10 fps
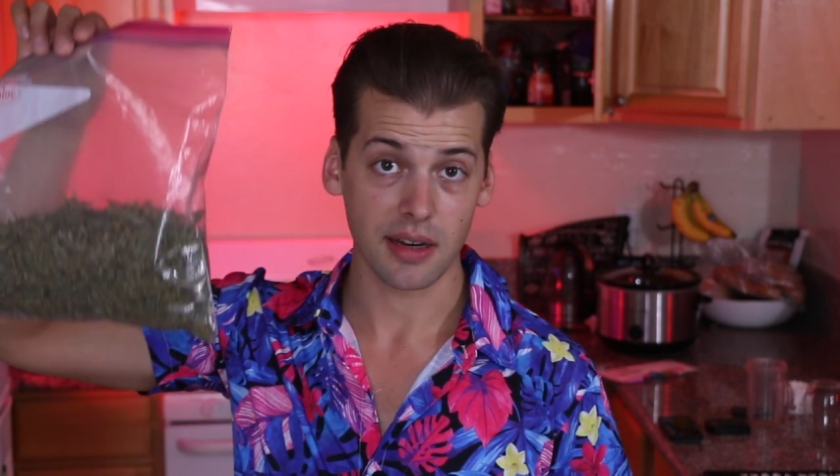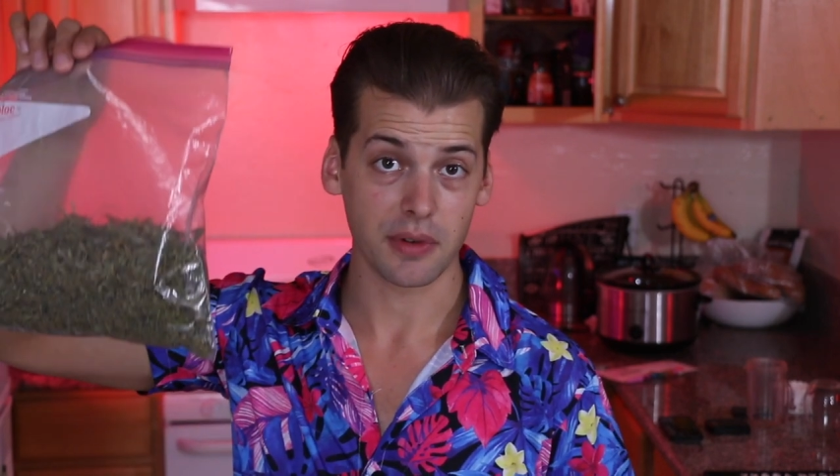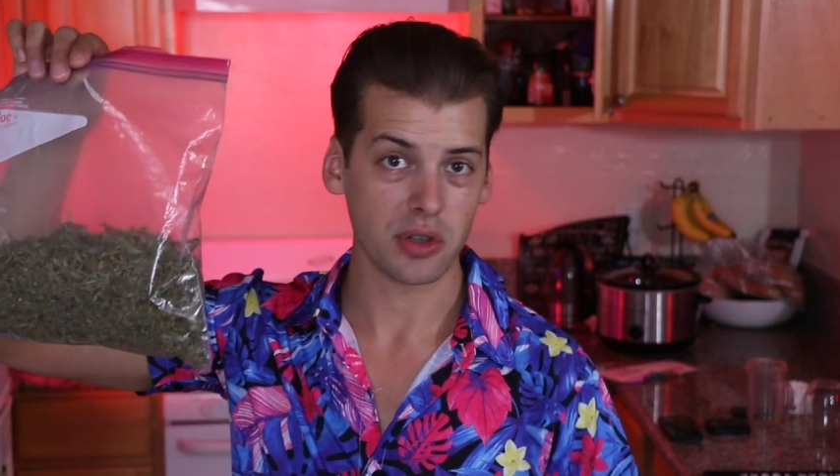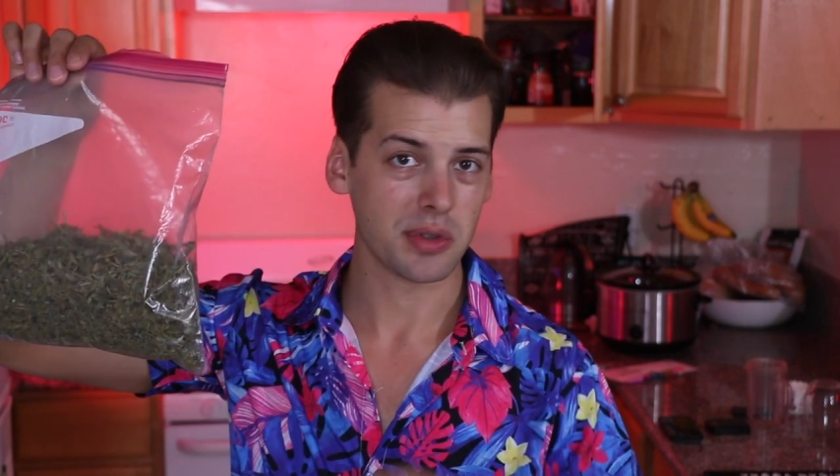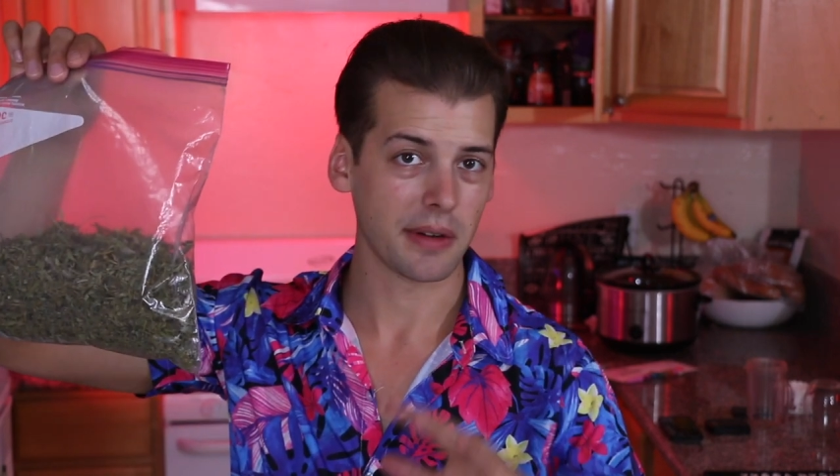
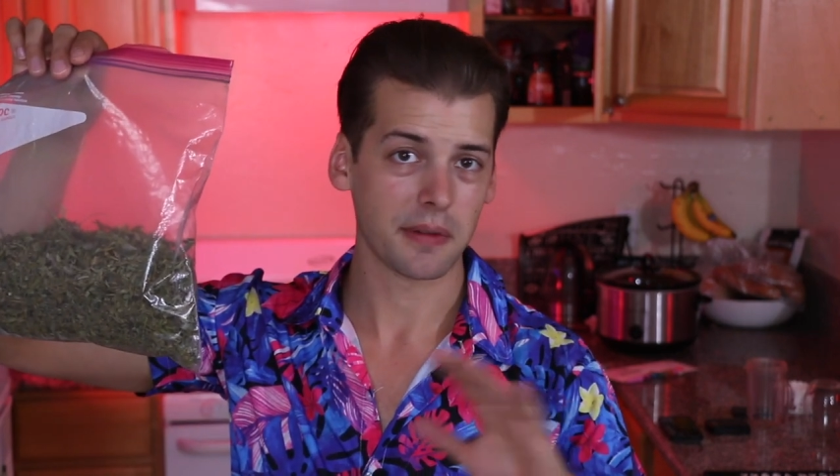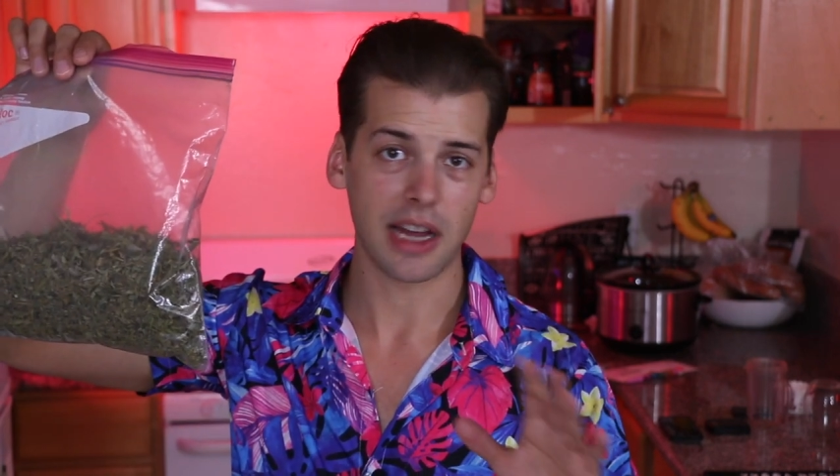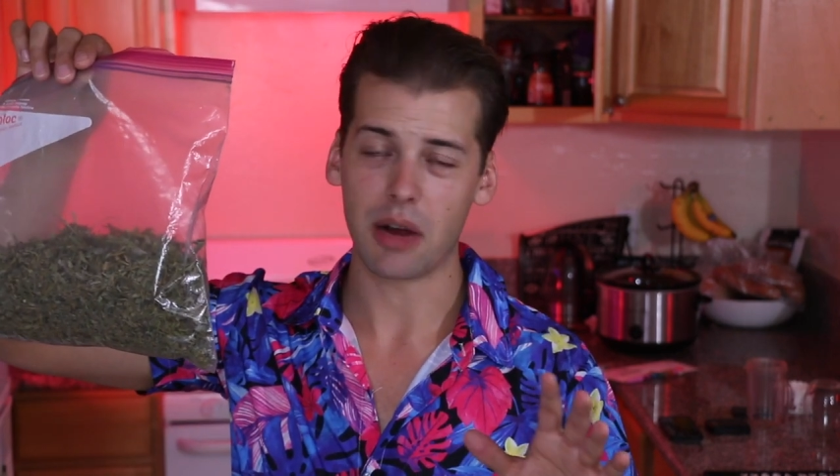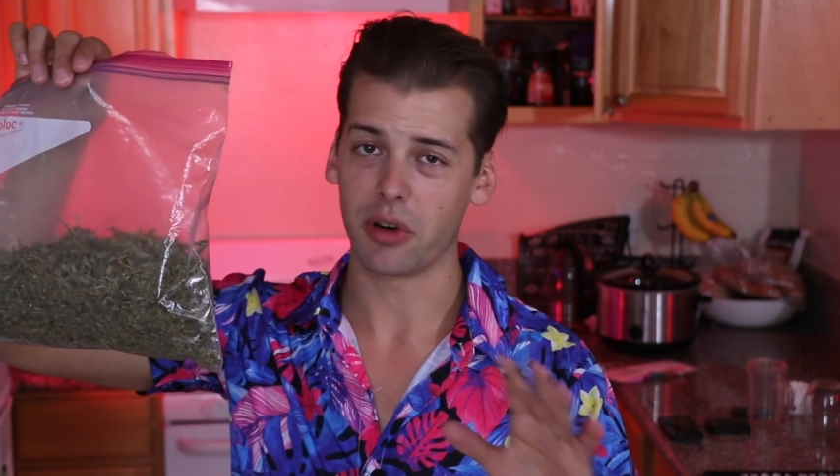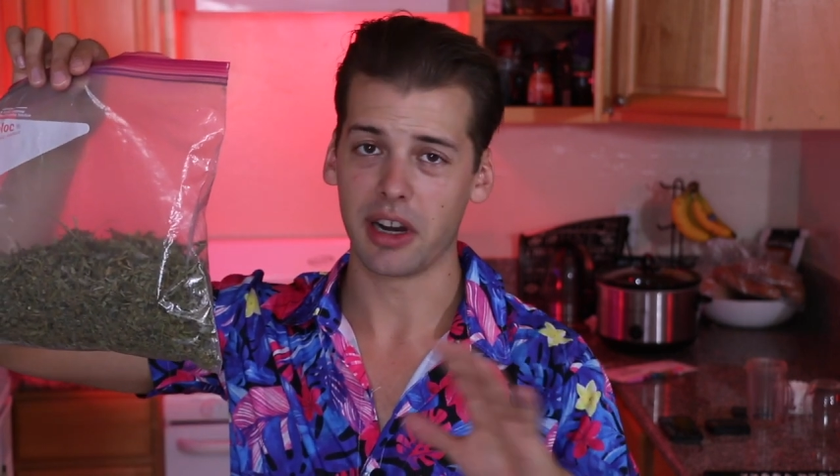If you're using
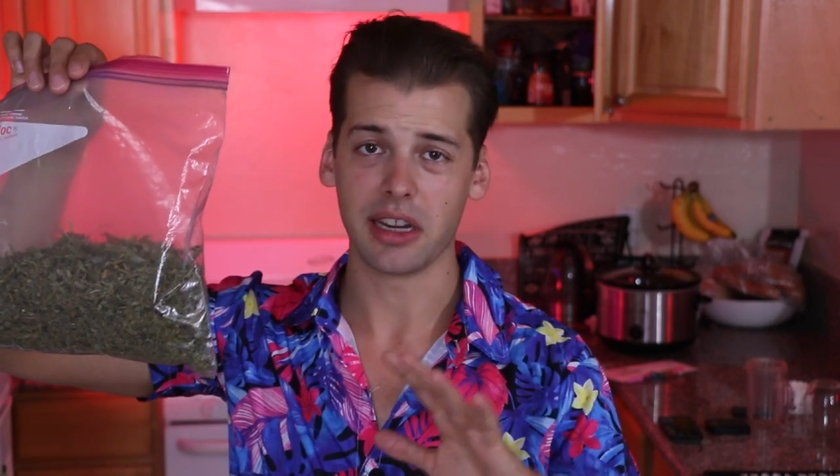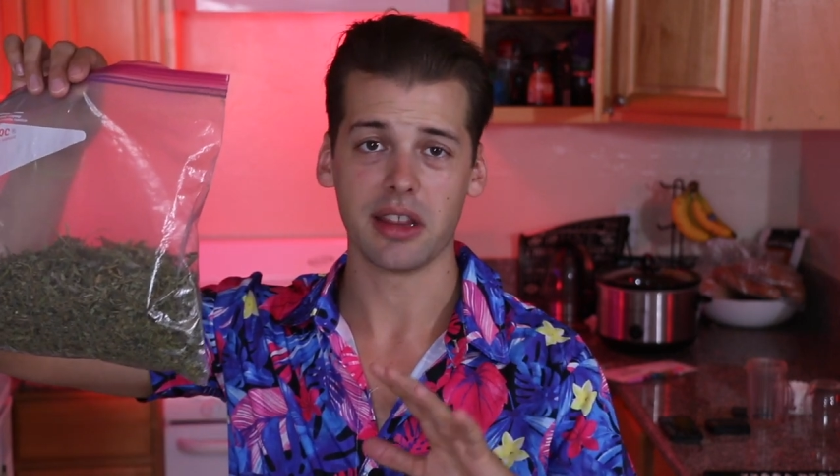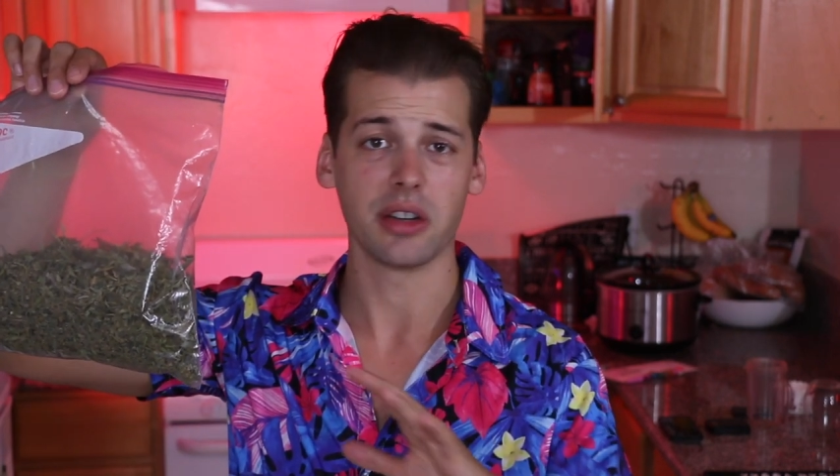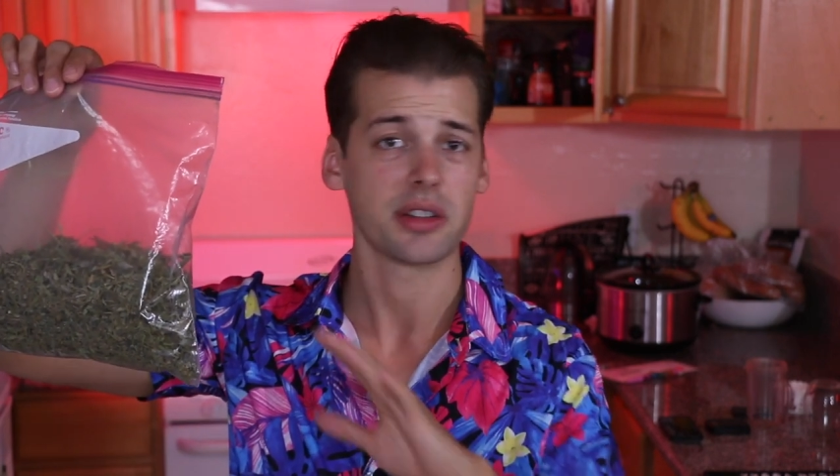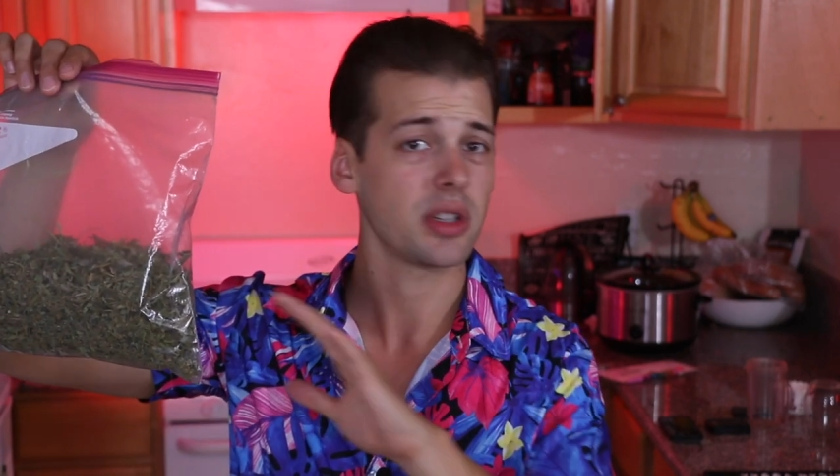flour or
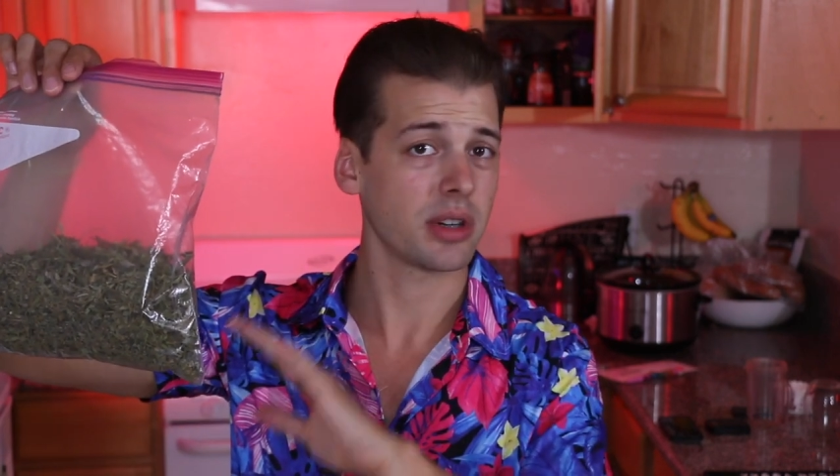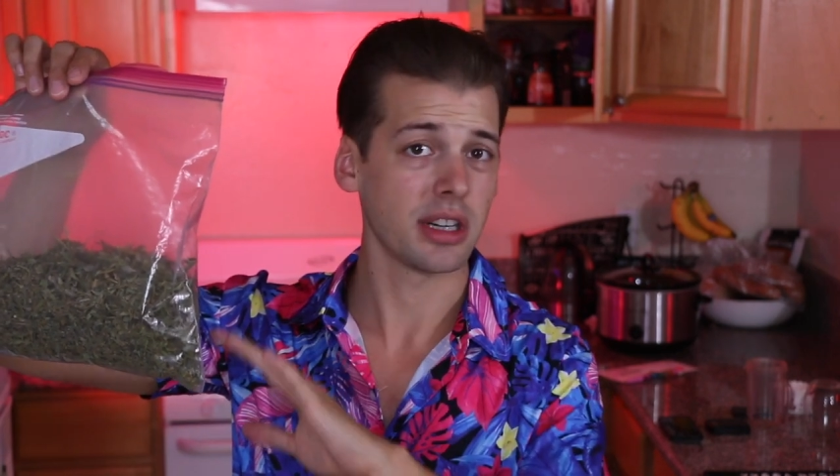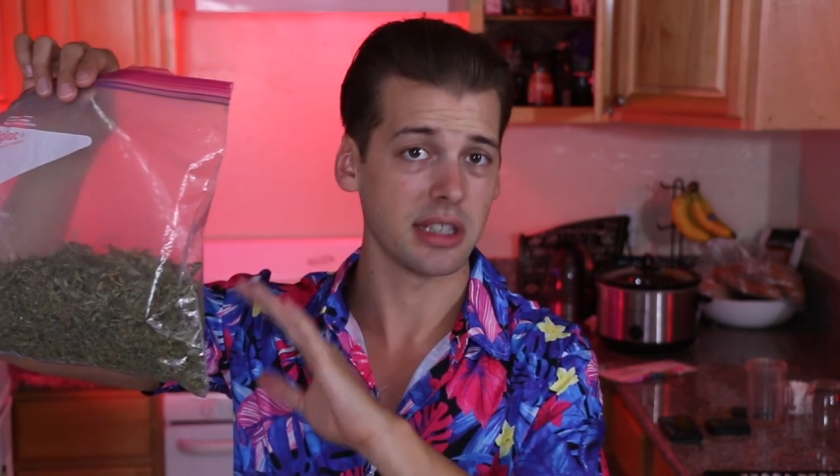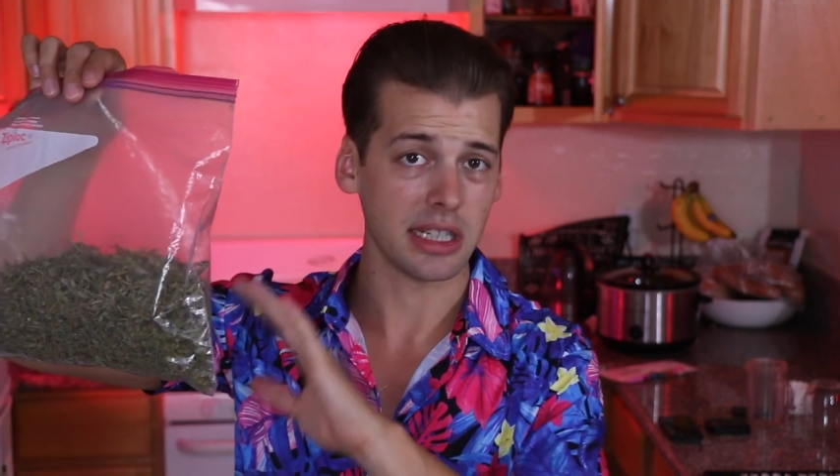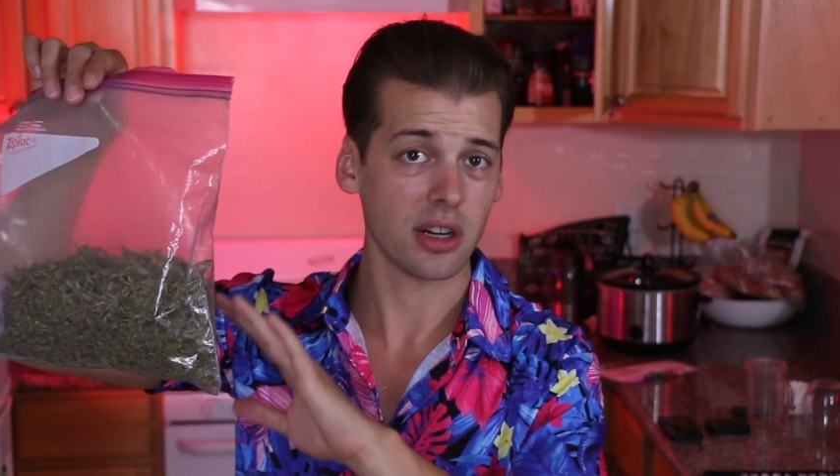anything, you're still
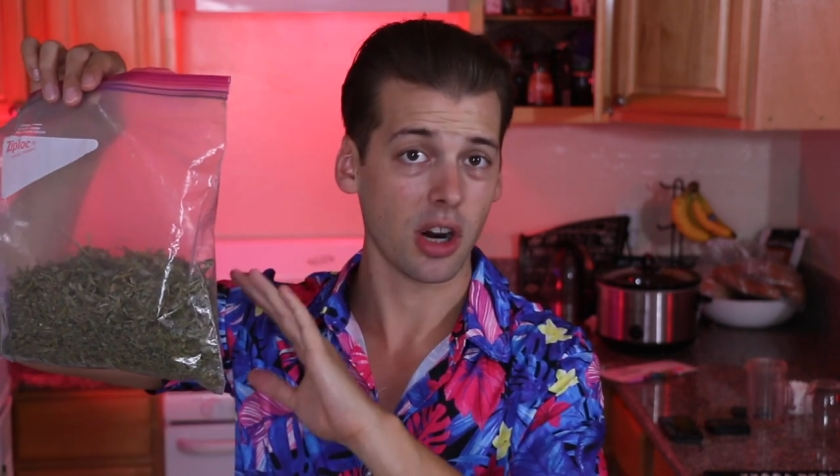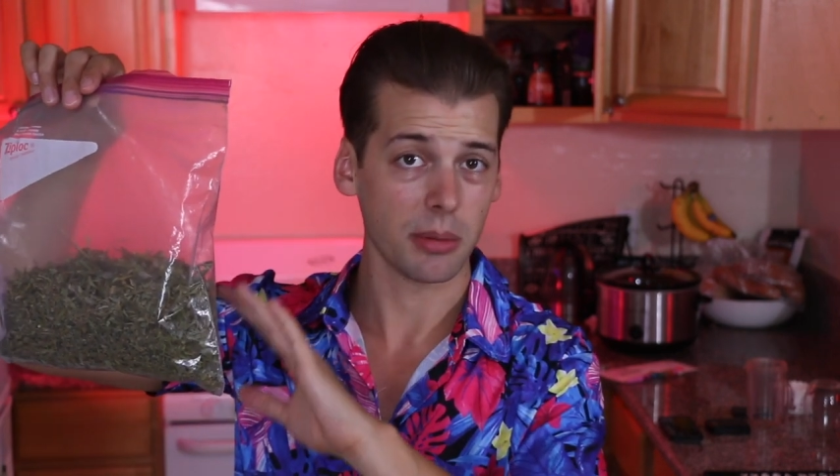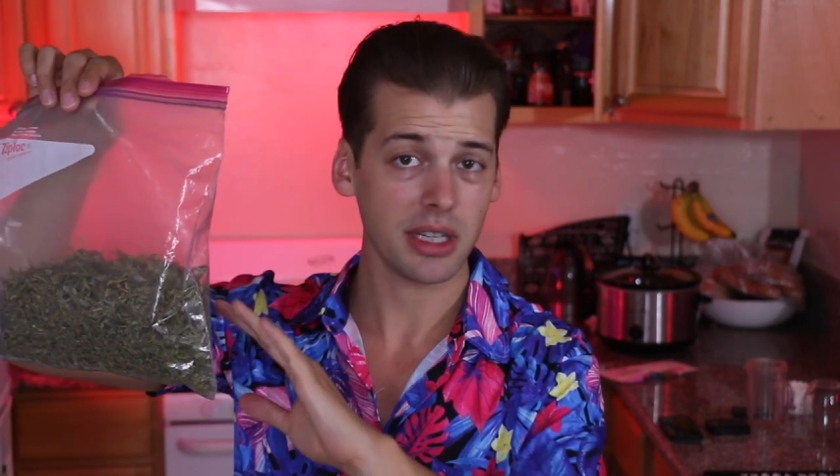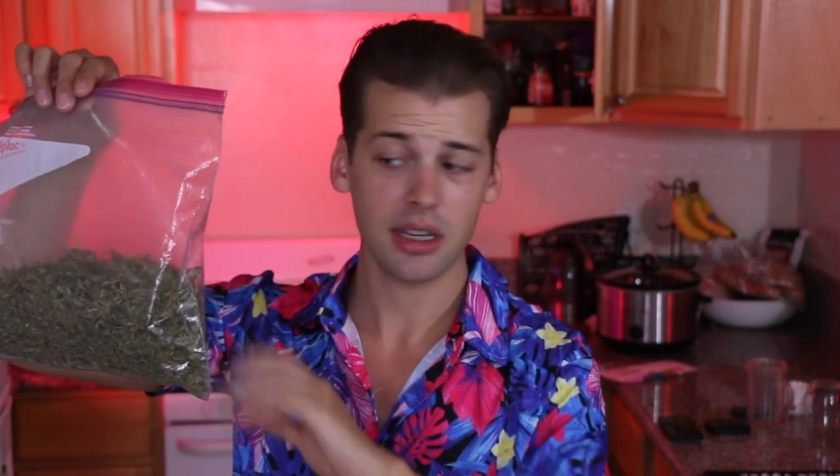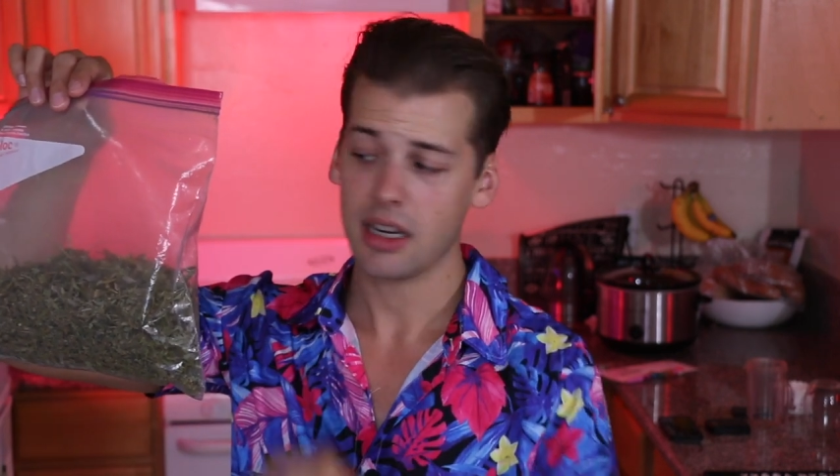gonna
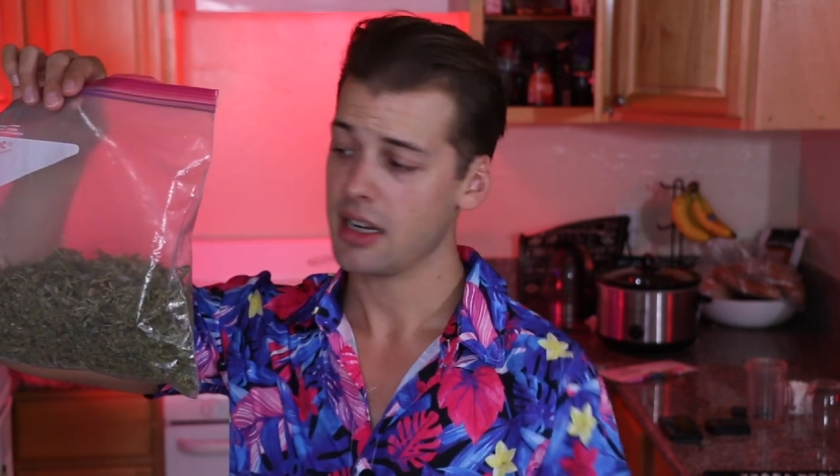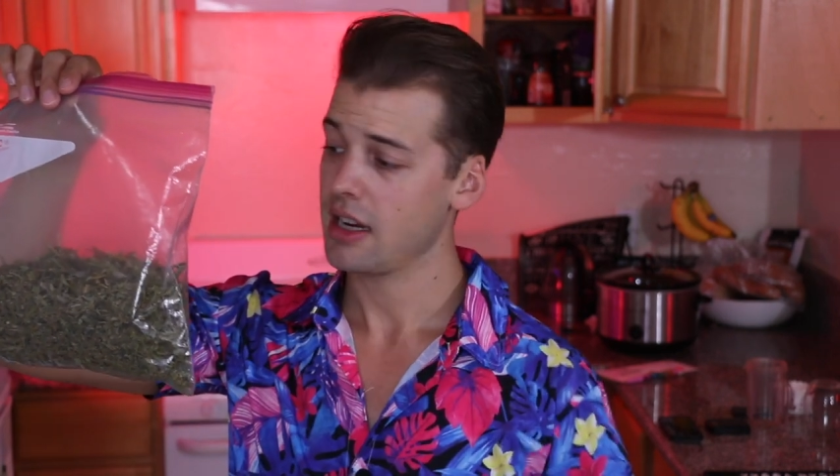decarb it